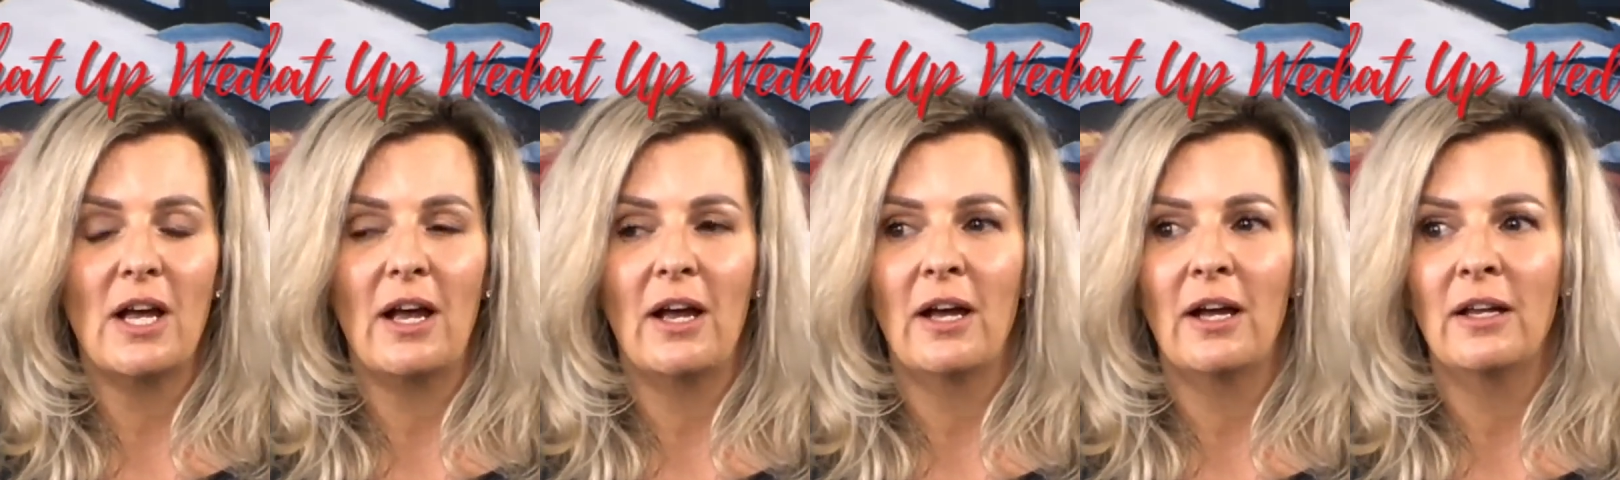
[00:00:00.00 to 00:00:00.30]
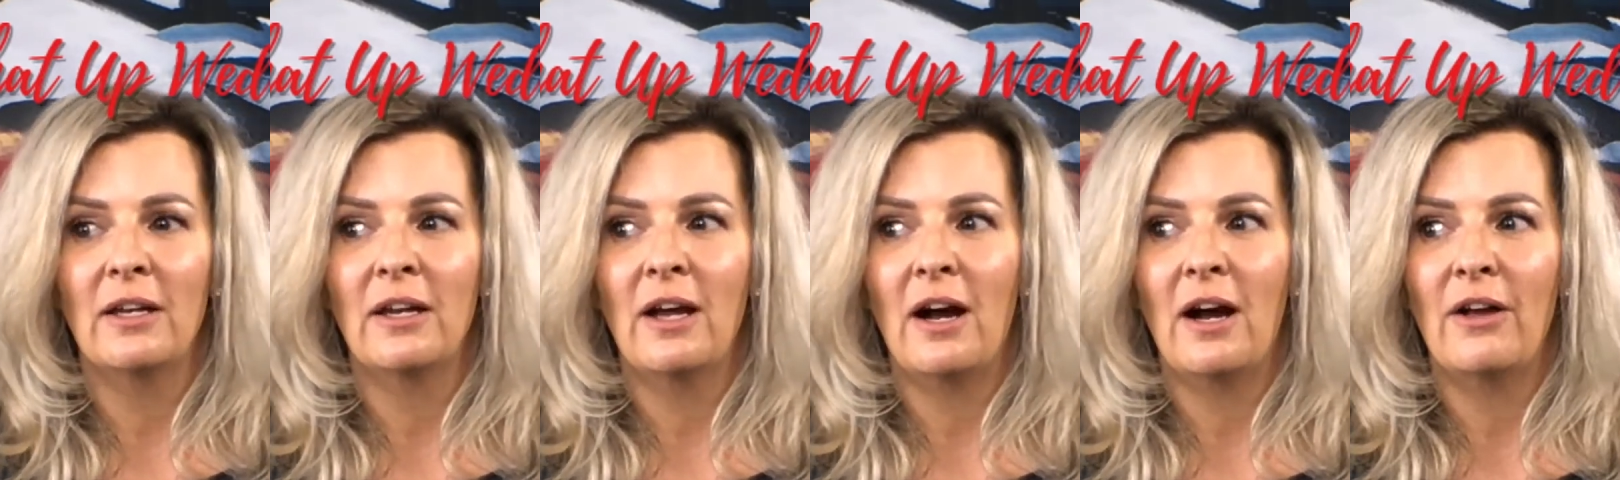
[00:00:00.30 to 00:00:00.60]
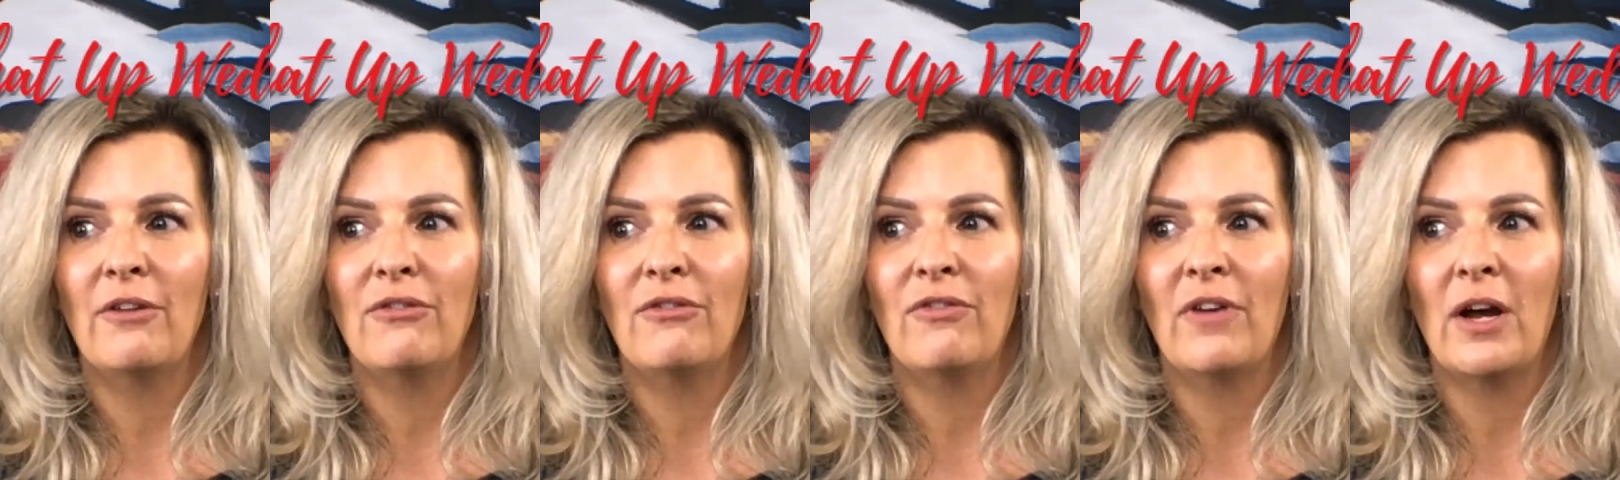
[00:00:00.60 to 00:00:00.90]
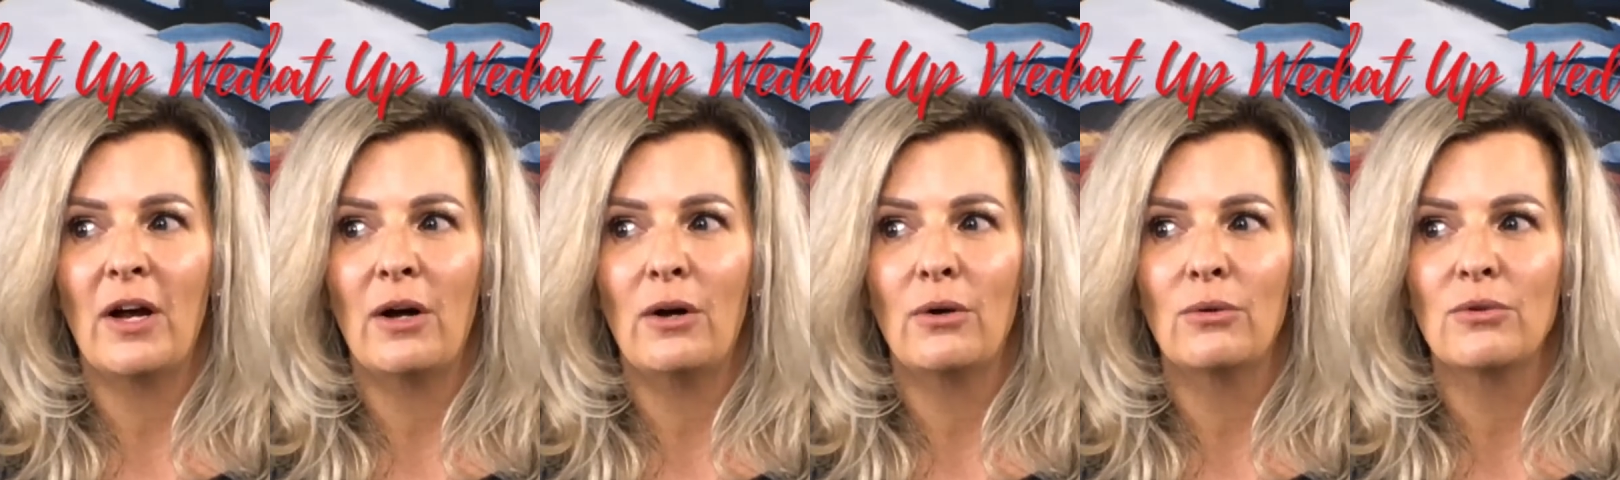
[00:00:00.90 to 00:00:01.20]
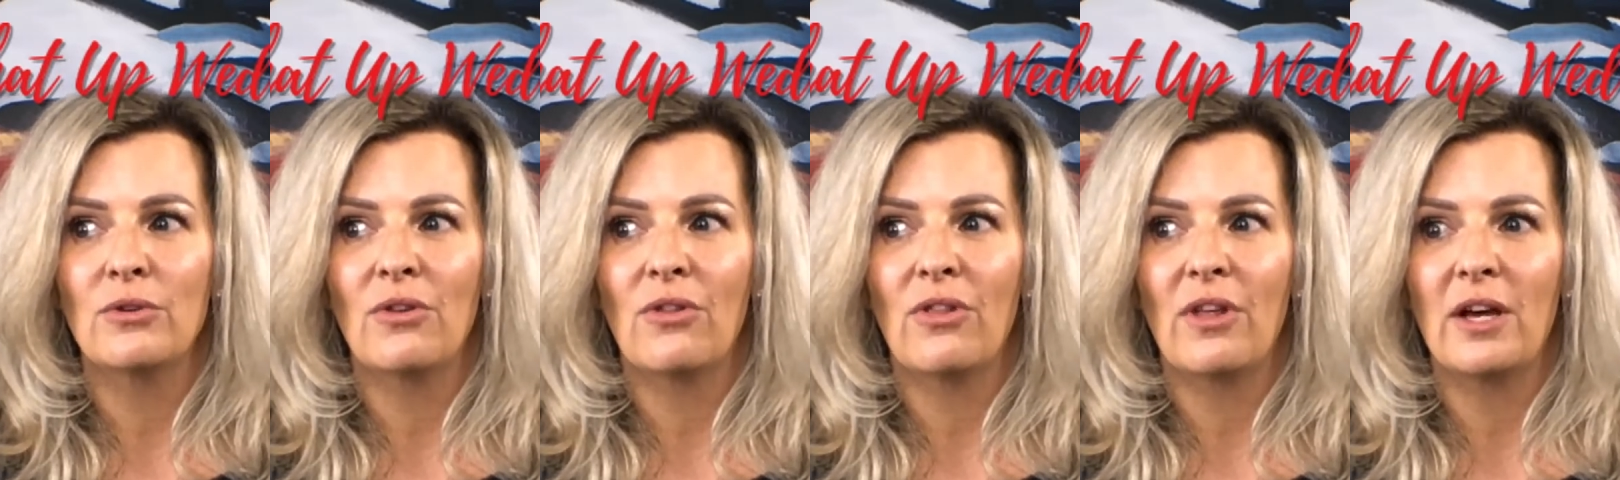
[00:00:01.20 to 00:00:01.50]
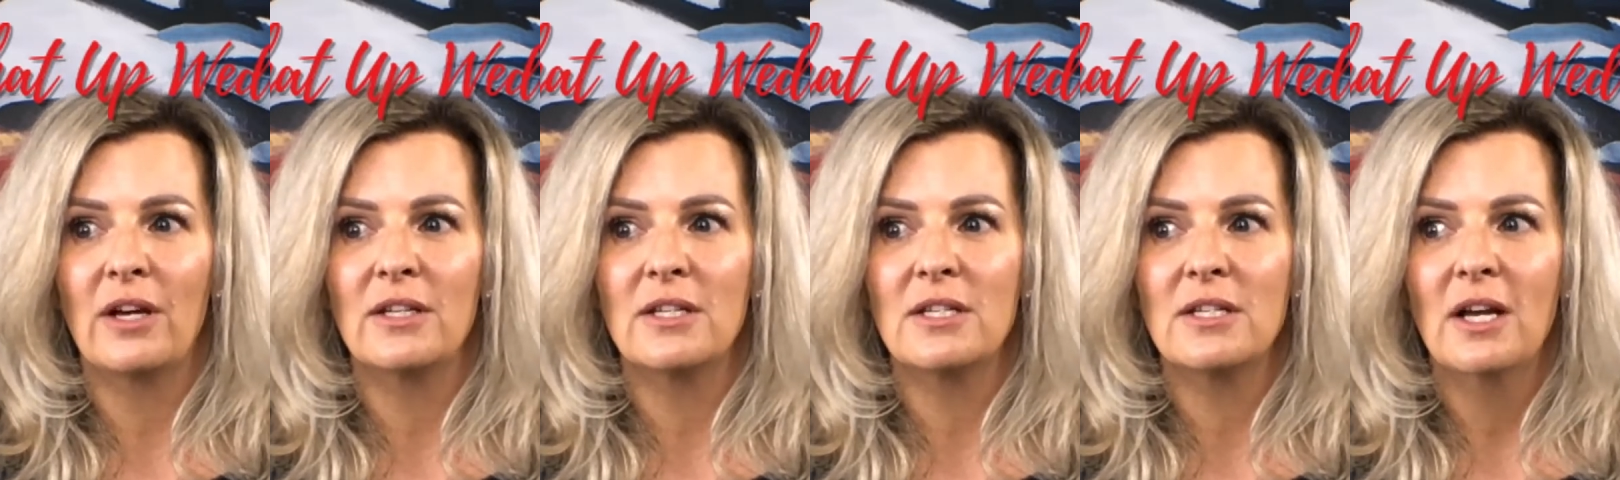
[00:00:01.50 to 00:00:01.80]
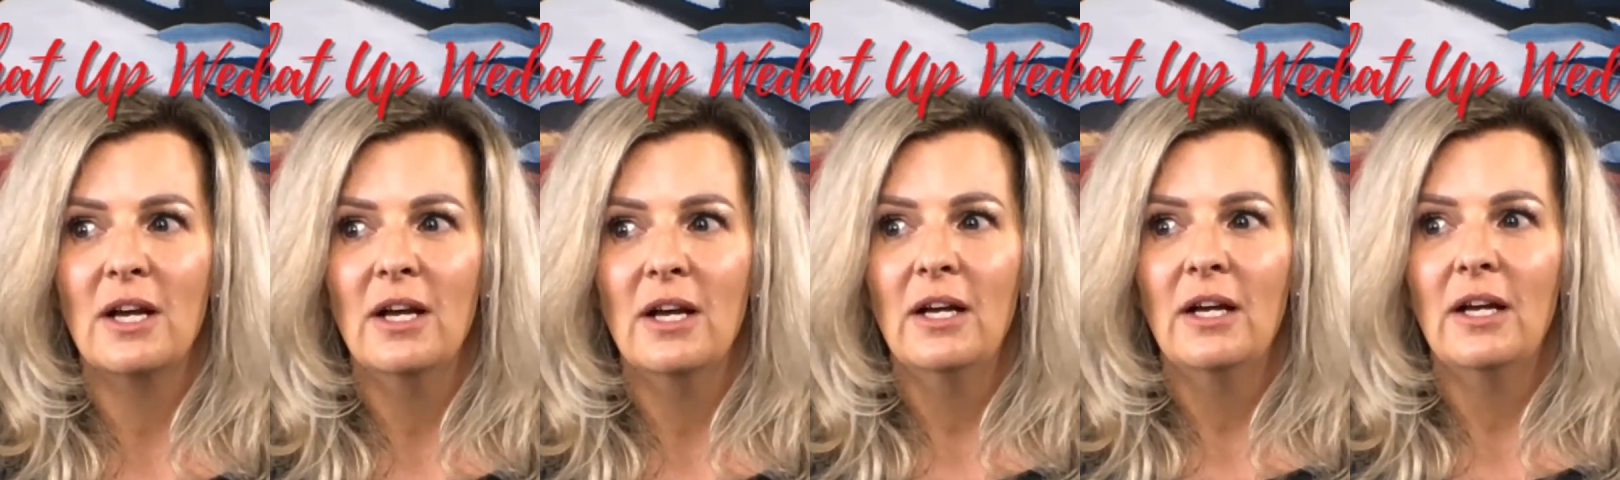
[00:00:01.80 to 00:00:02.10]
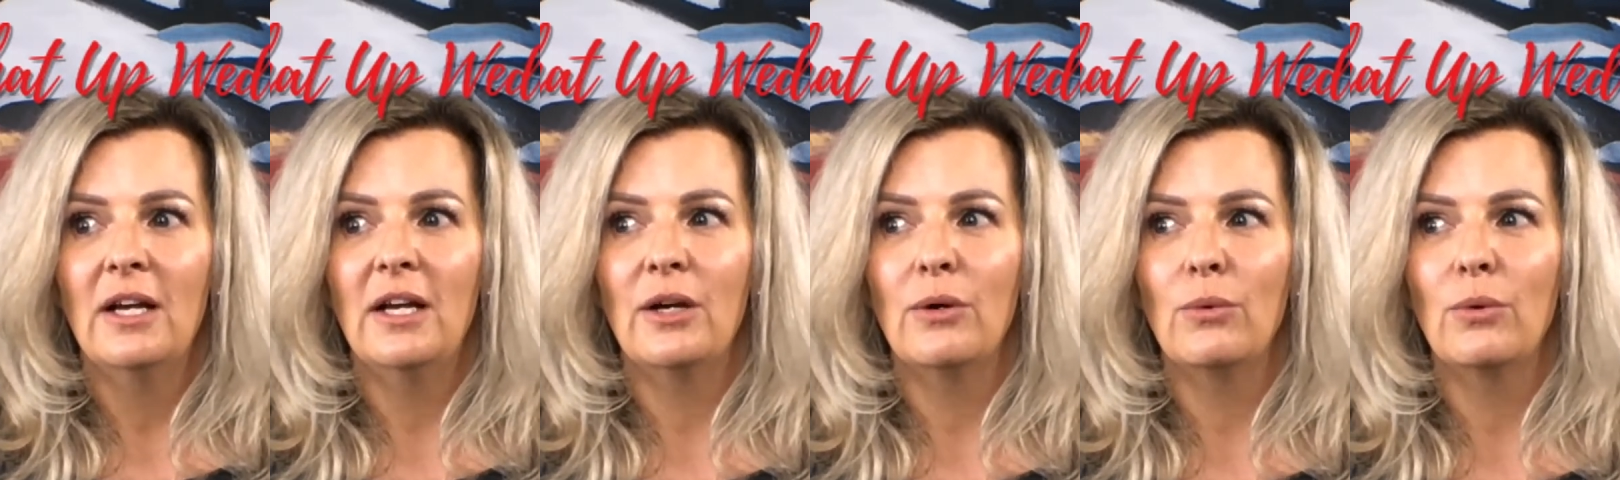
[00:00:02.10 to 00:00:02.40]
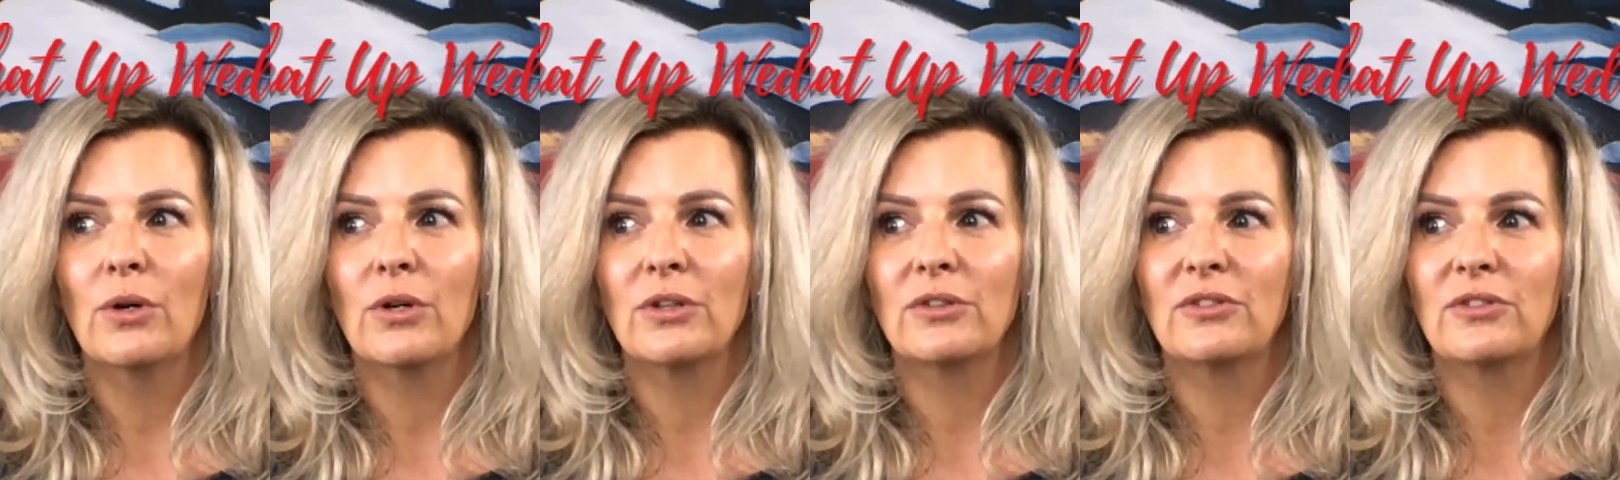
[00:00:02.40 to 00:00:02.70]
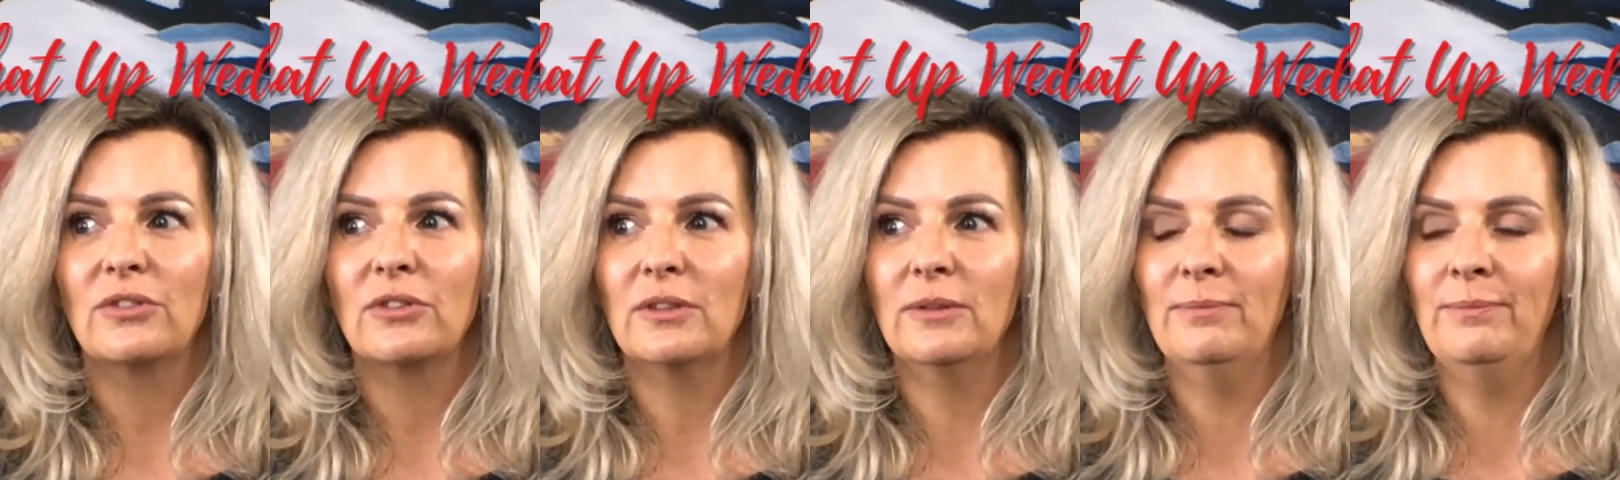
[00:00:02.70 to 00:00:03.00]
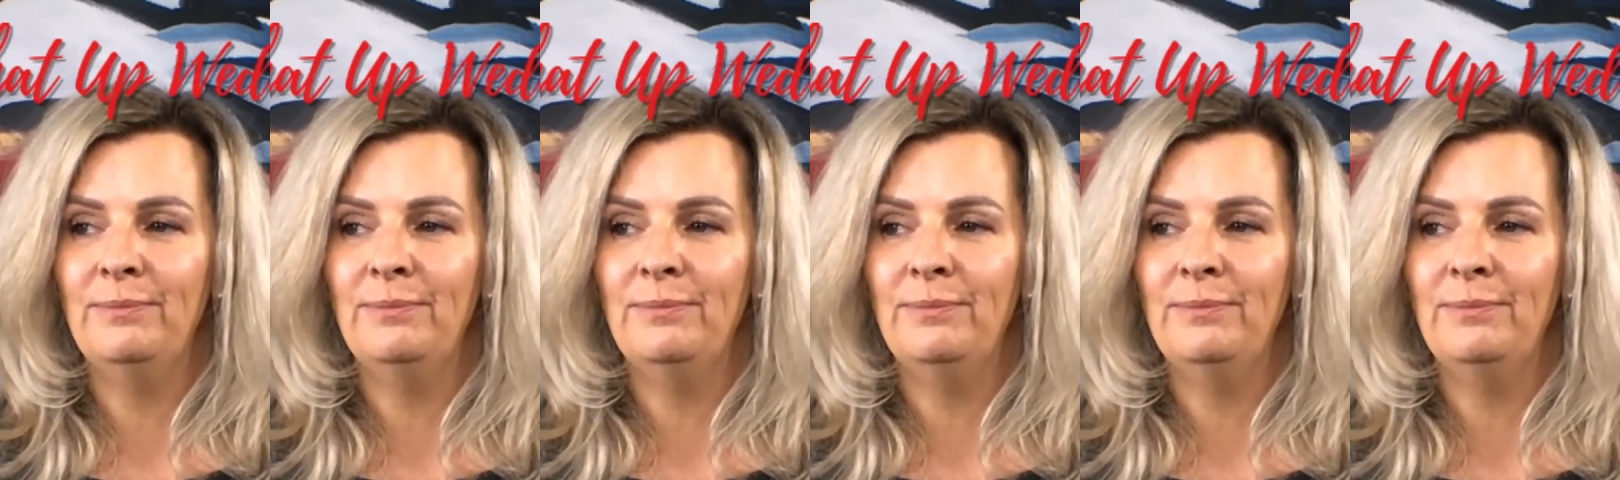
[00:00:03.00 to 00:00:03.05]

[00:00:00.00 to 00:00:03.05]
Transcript: and I found that it works.